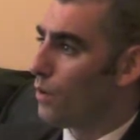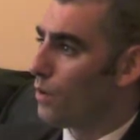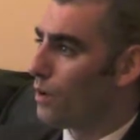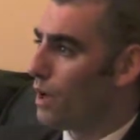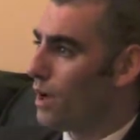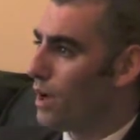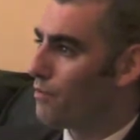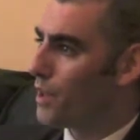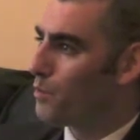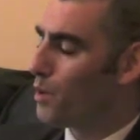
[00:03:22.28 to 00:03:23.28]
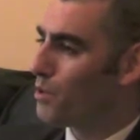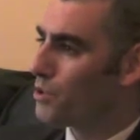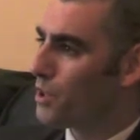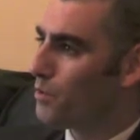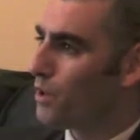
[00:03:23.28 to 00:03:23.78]
Well, have they
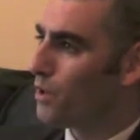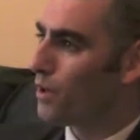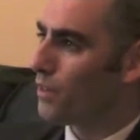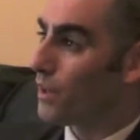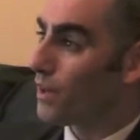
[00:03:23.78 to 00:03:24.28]
published them? I think